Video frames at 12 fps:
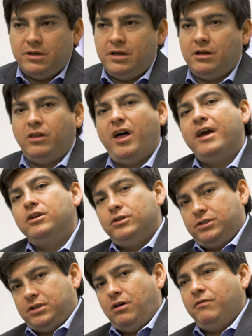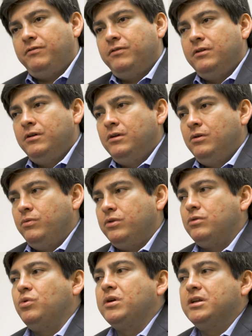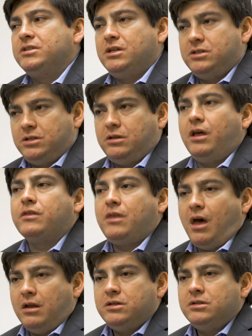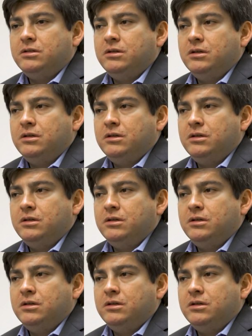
and align yourself with an organization like that.